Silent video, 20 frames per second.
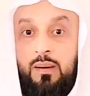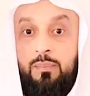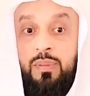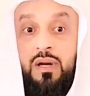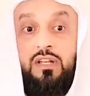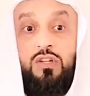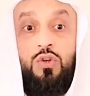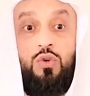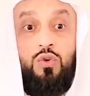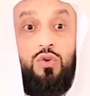
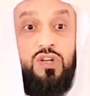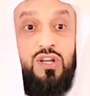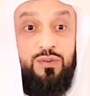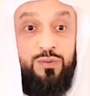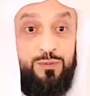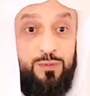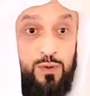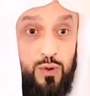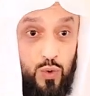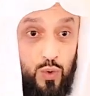But you
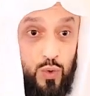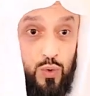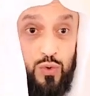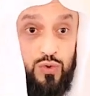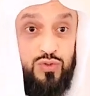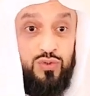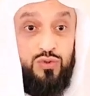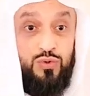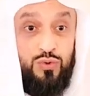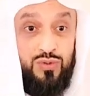
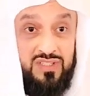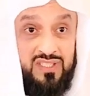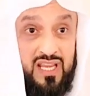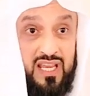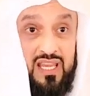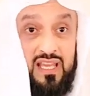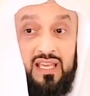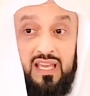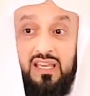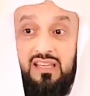refuse to
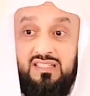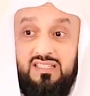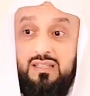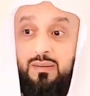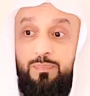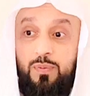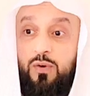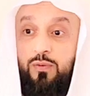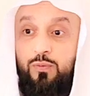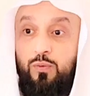take a
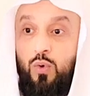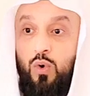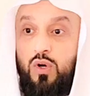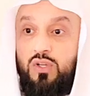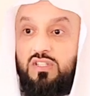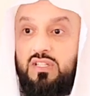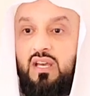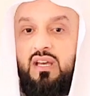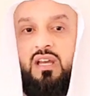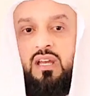sip of
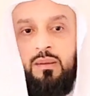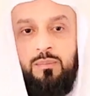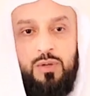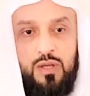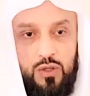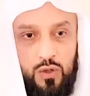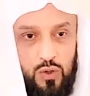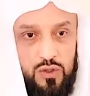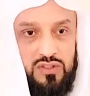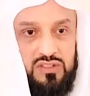water
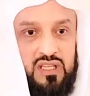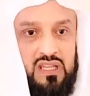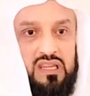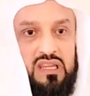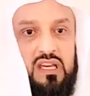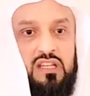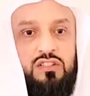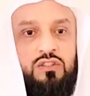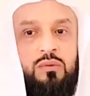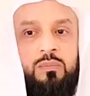because
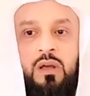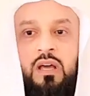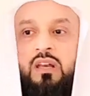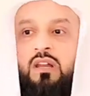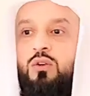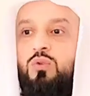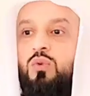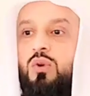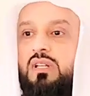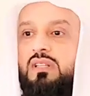Allah
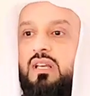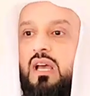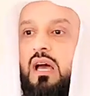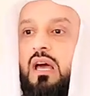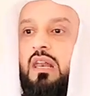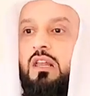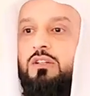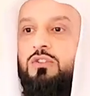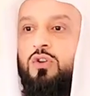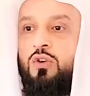subhanahu wa
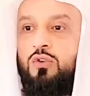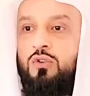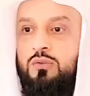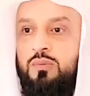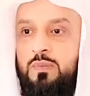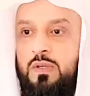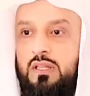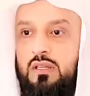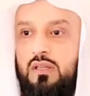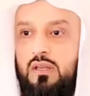ta'ala
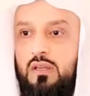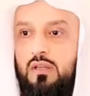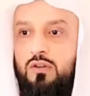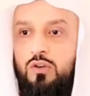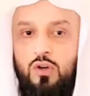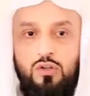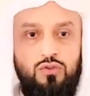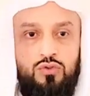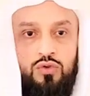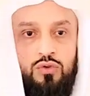told me
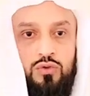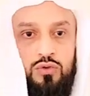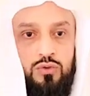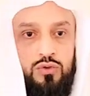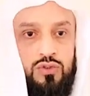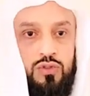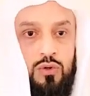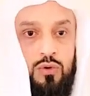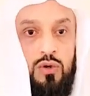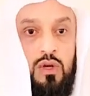not to
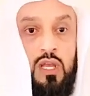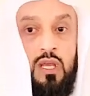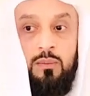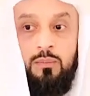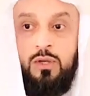do so.